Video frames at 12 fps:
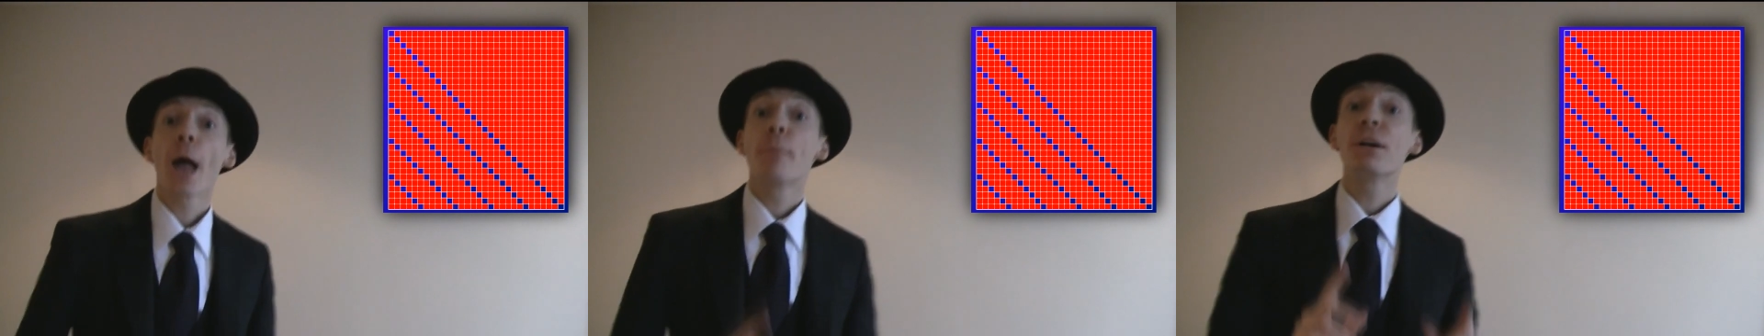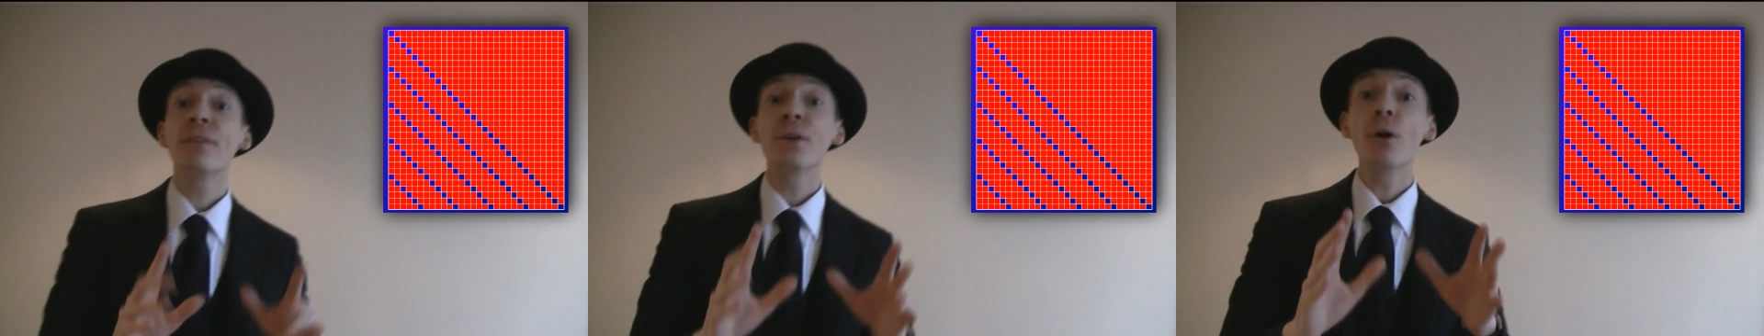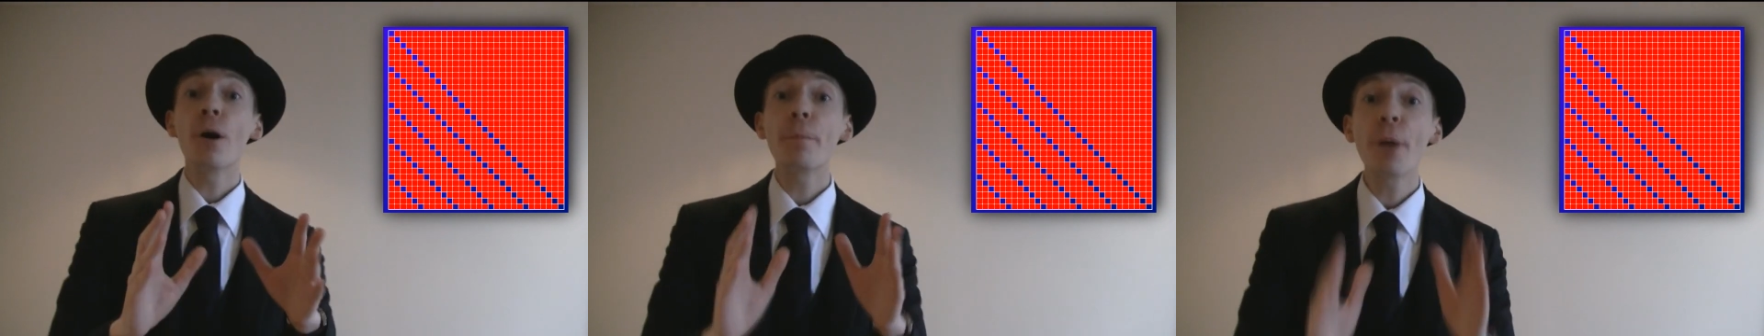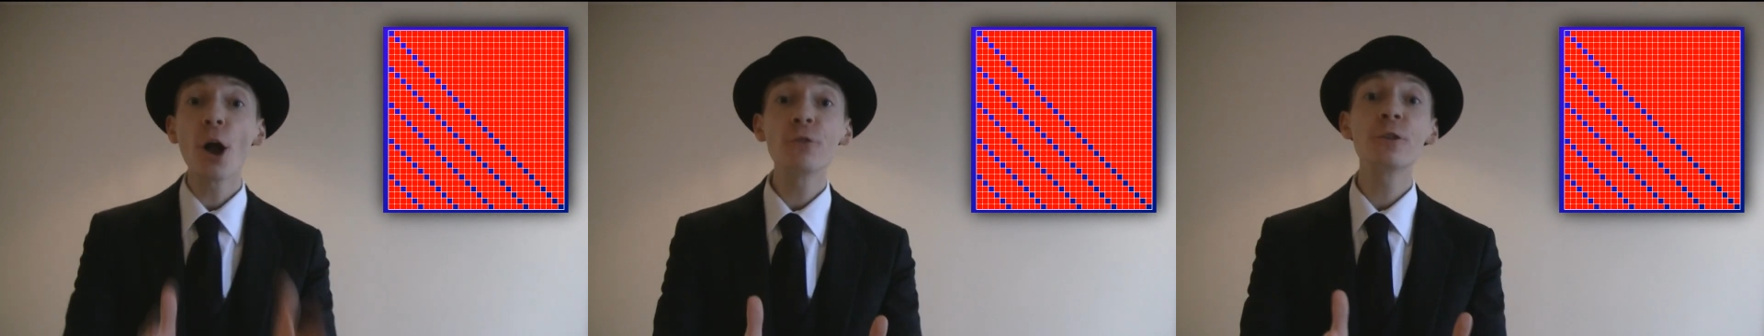But if your
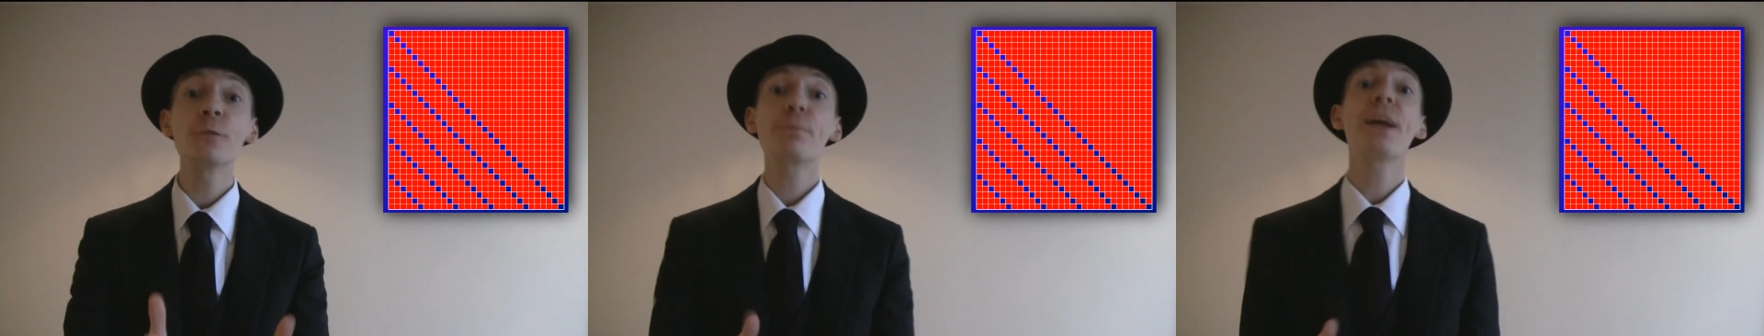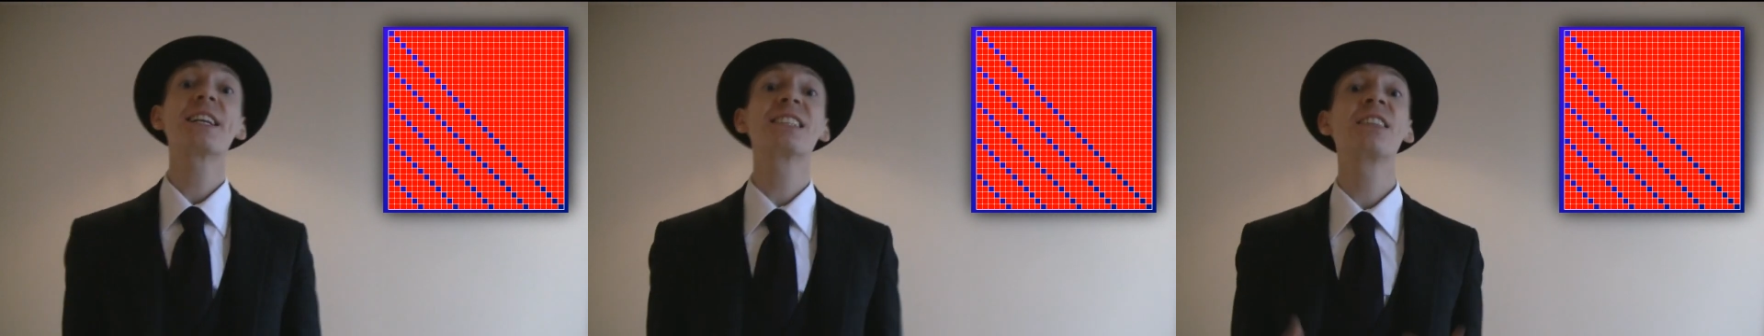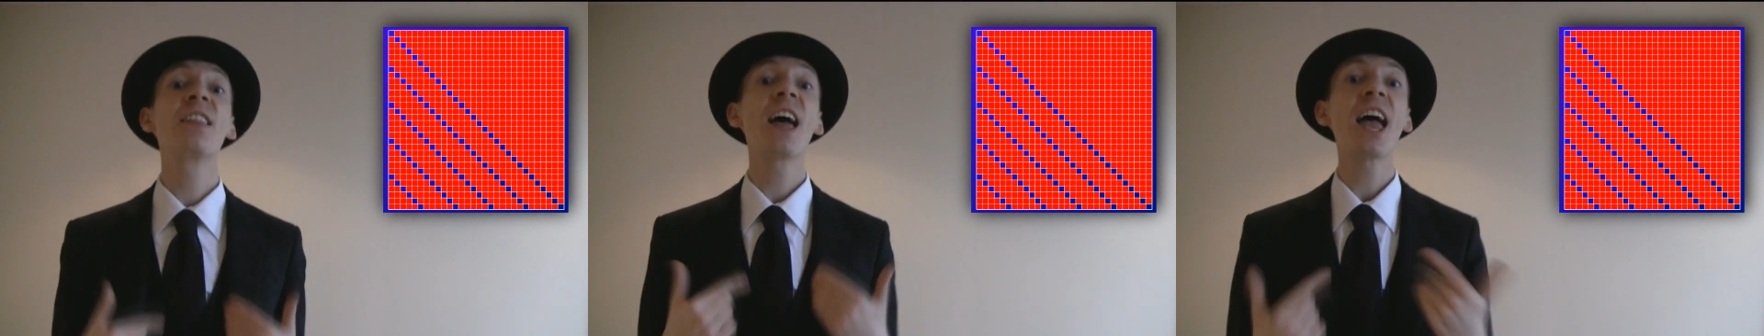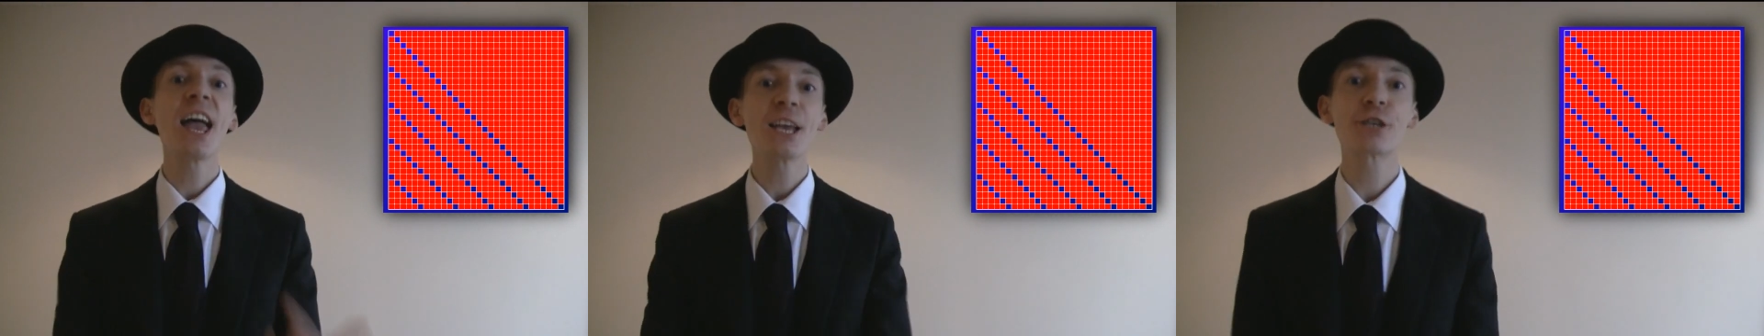opponent picks
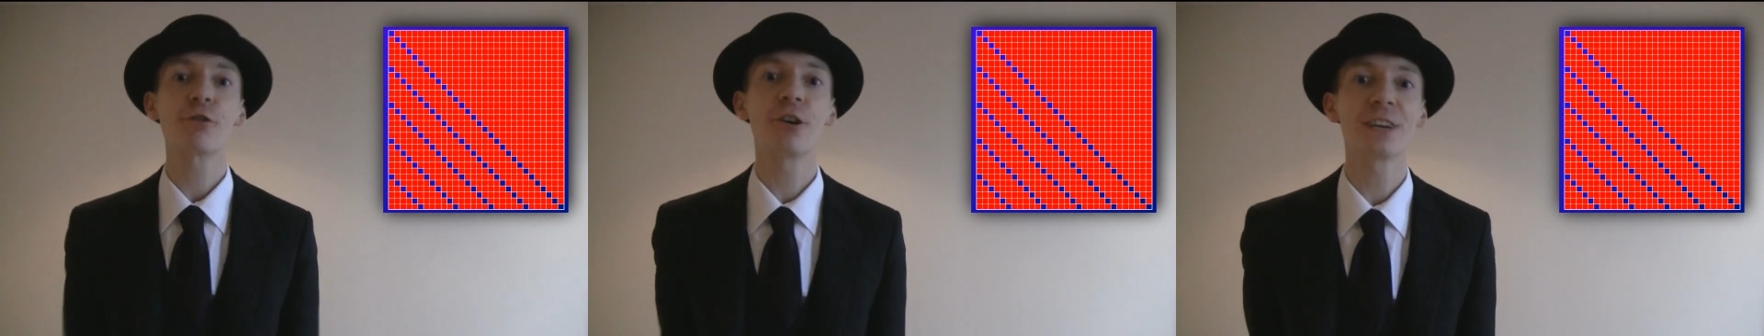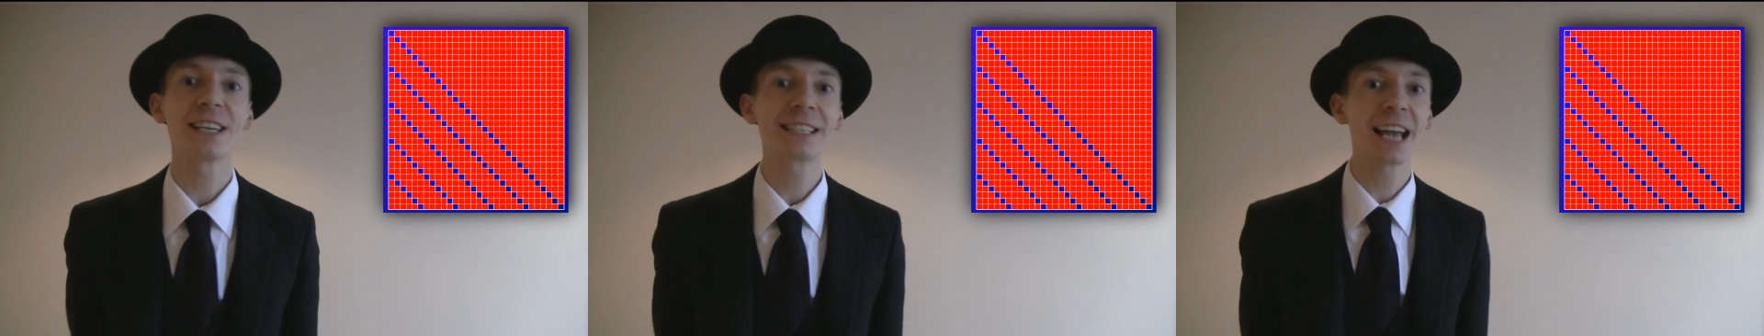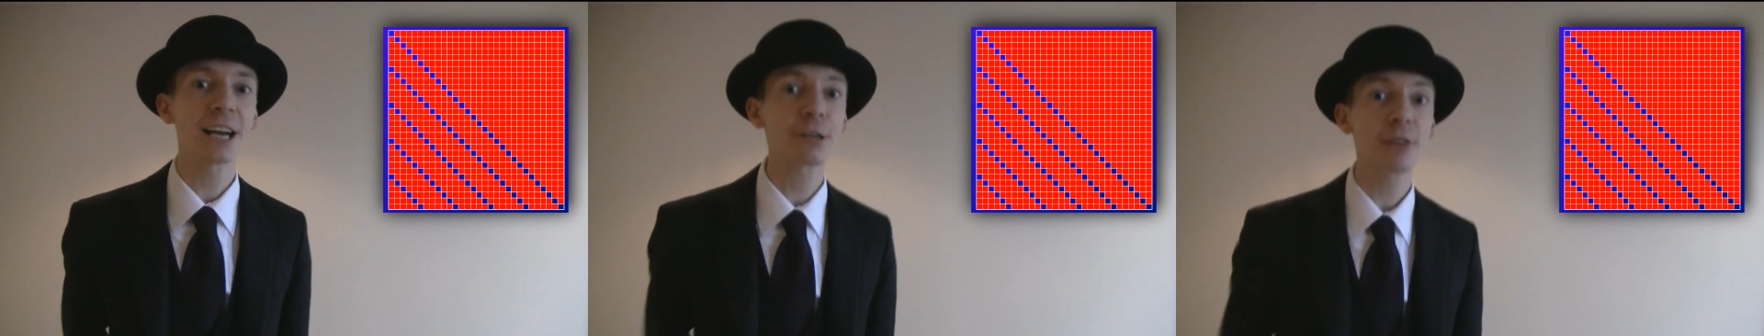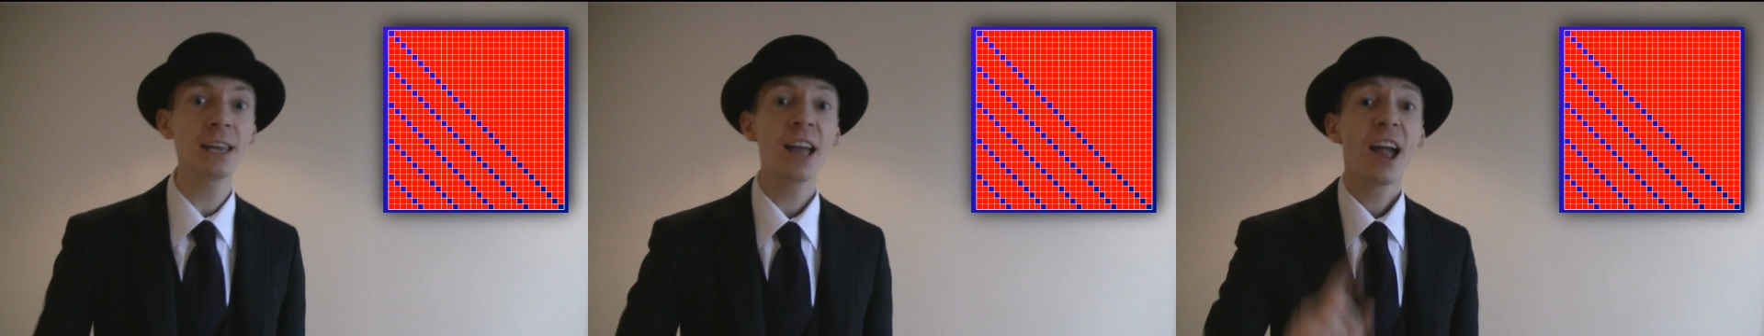their strongest
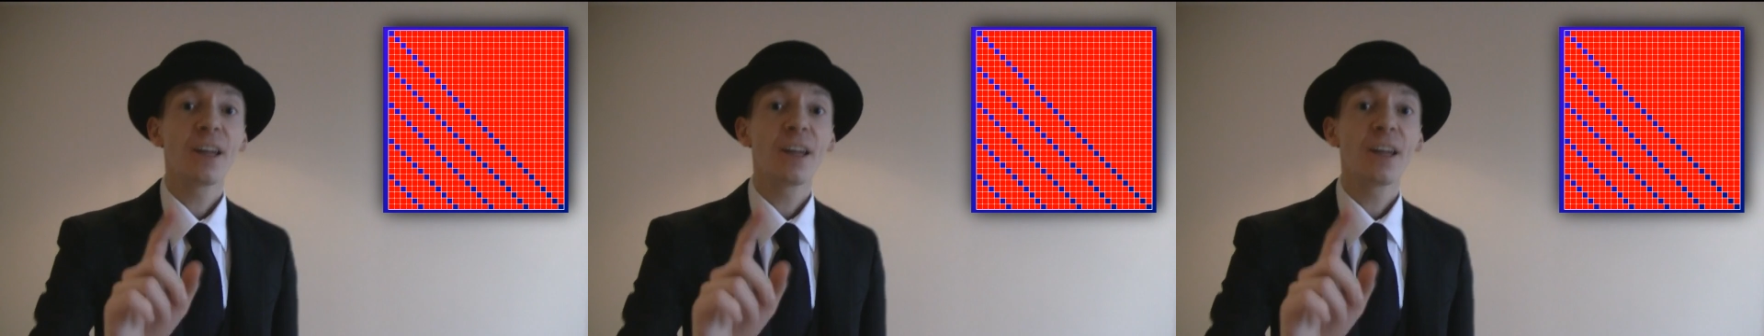category,